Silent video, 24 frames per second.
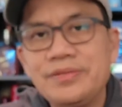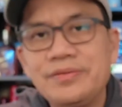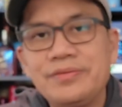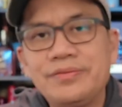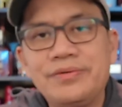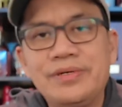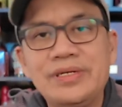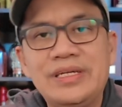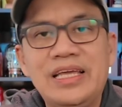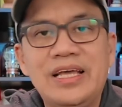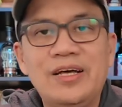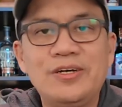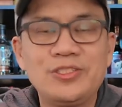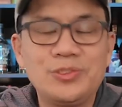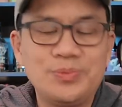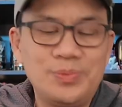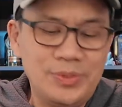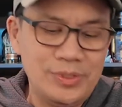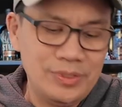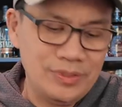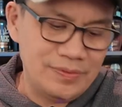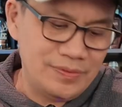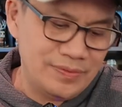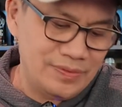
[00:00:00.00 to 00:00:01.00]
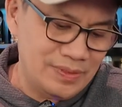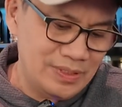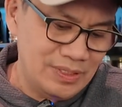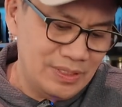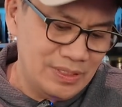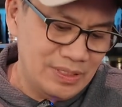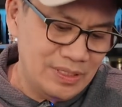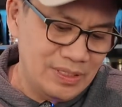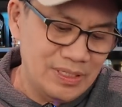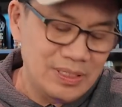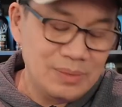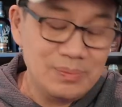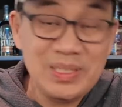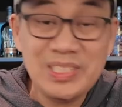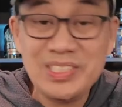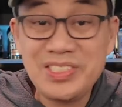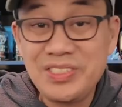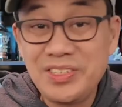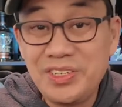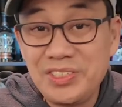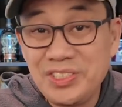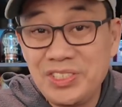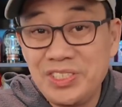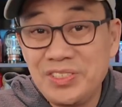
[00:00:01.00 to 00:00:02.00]
Rickhouse proof. Been
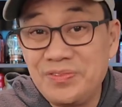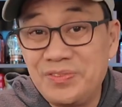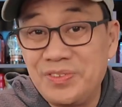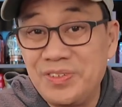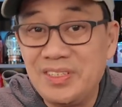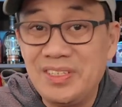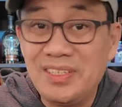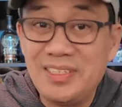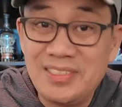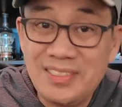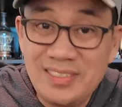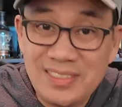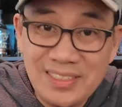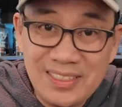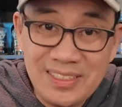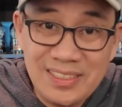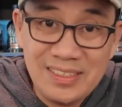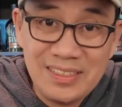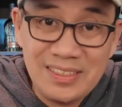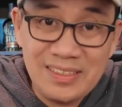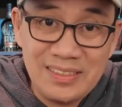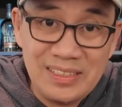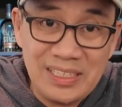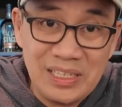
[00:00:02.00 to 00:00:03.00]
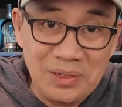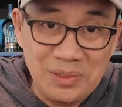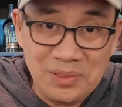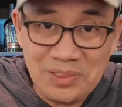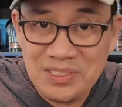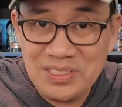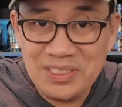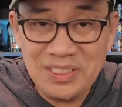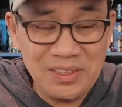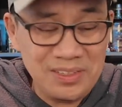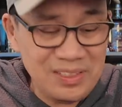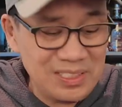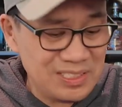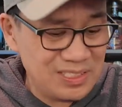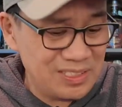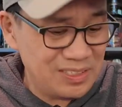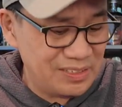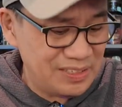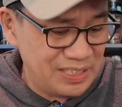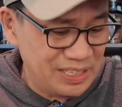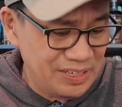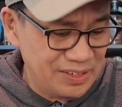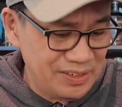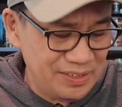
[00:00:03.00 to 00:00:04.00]
searching for this. They don't sell this in
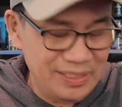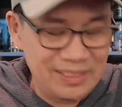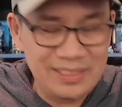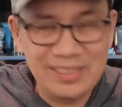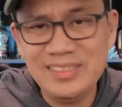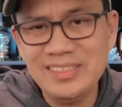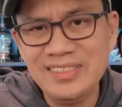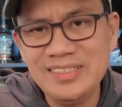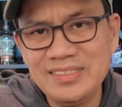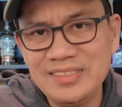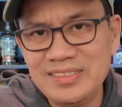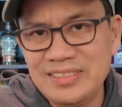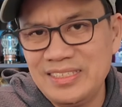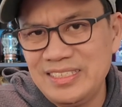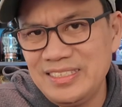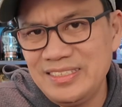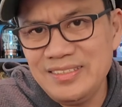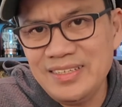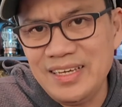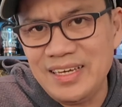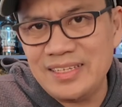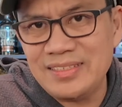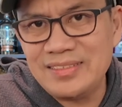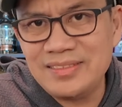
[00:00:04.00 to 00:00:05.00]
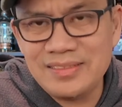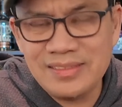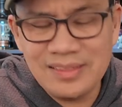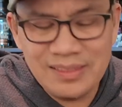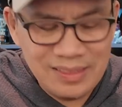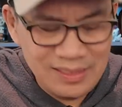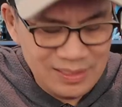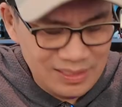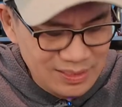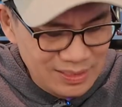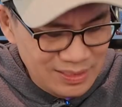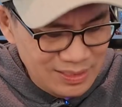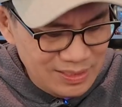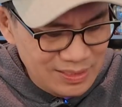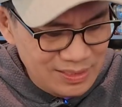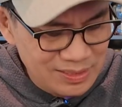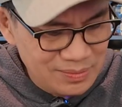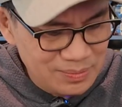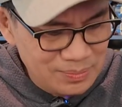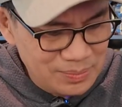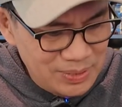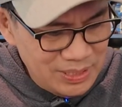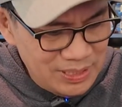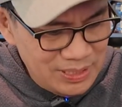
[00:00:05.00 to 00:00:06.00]
our area yet.
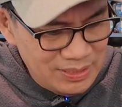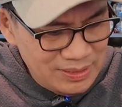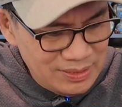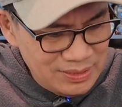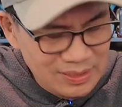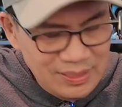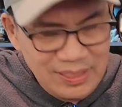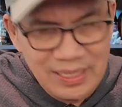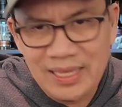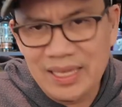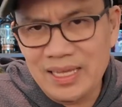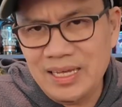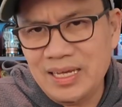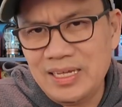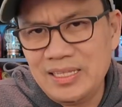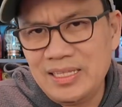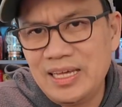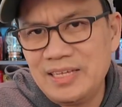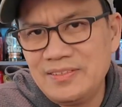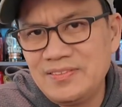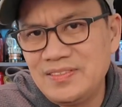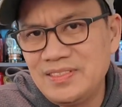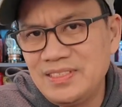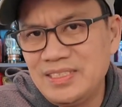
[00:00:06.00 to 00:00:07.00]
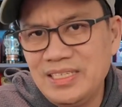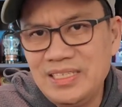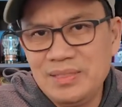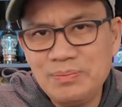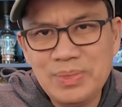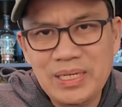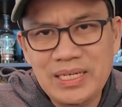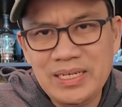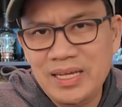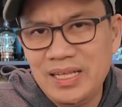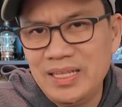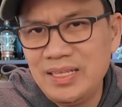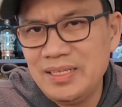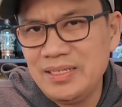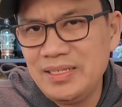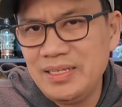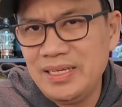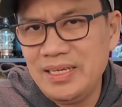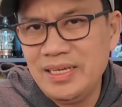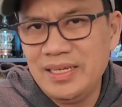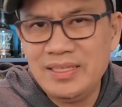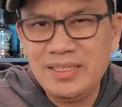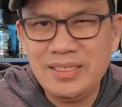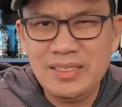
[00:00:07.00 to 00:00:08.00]
But yeah, I've seen Ben
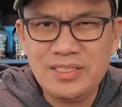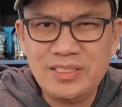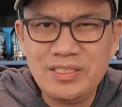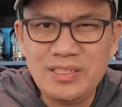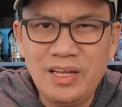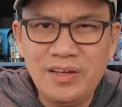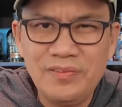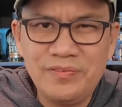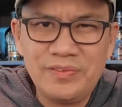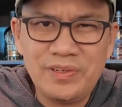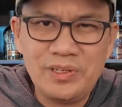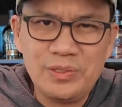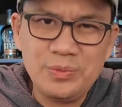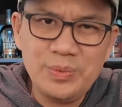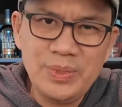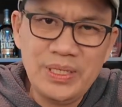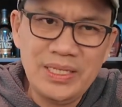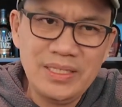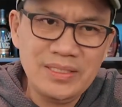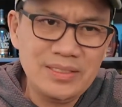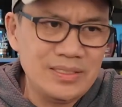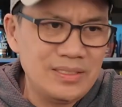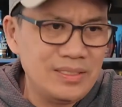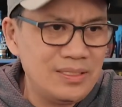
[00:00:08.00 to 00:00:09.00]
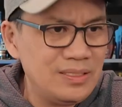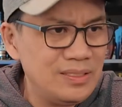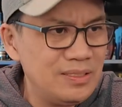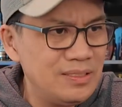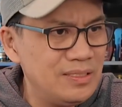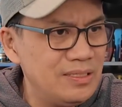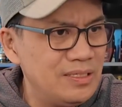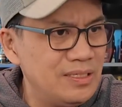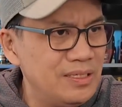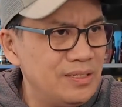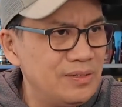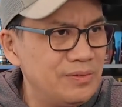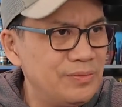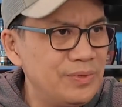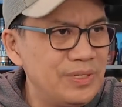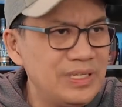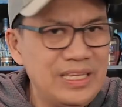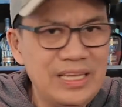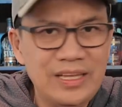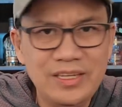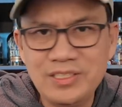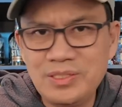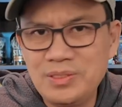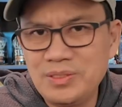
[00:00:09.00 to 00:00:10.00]
Holiday, the soft red wheat, the
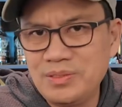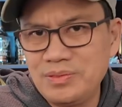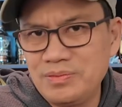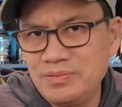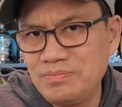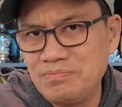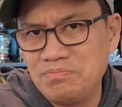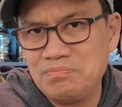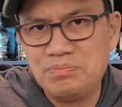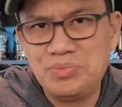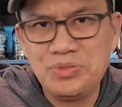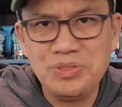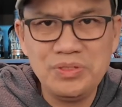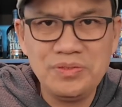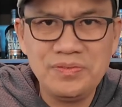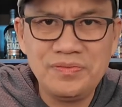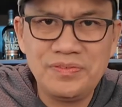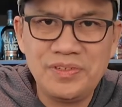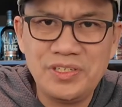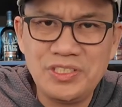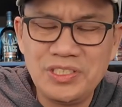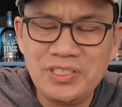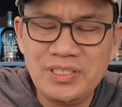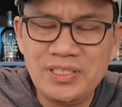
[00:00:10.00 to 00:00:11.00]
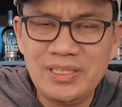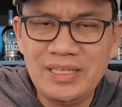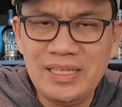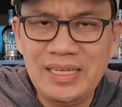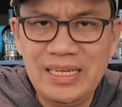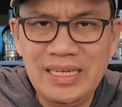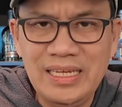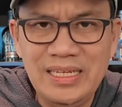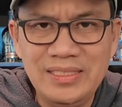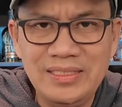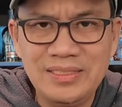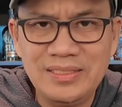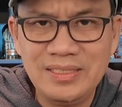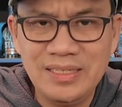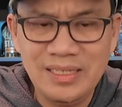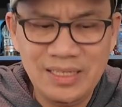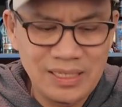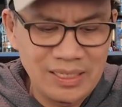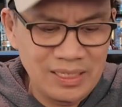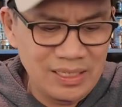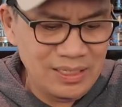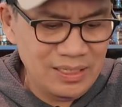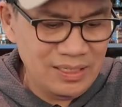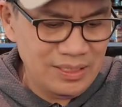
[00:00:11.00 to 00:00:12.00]
Rickhouse proof version of that,
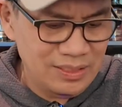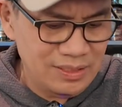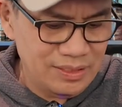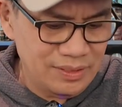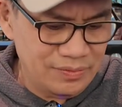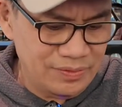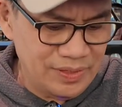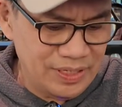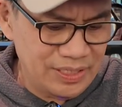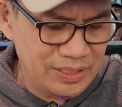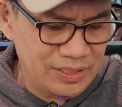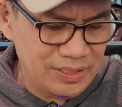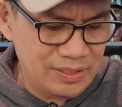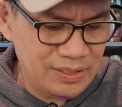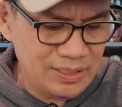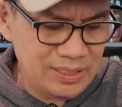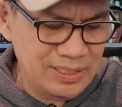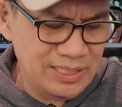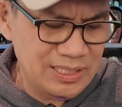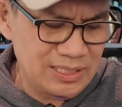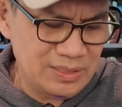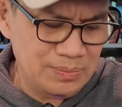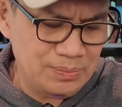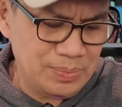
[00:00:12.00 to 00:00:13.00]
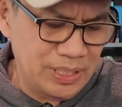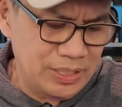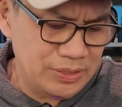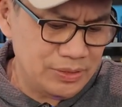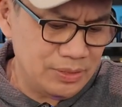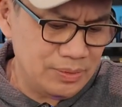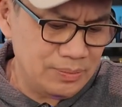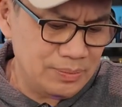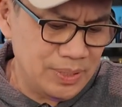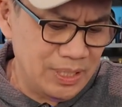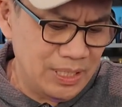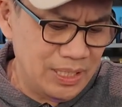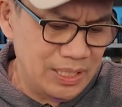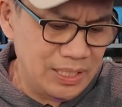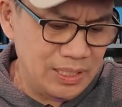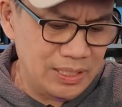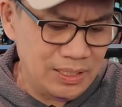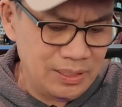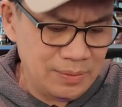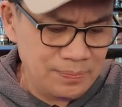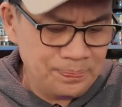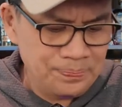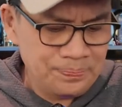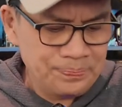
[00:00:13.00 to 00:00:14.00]
the regular, I think it's a bottle and bond.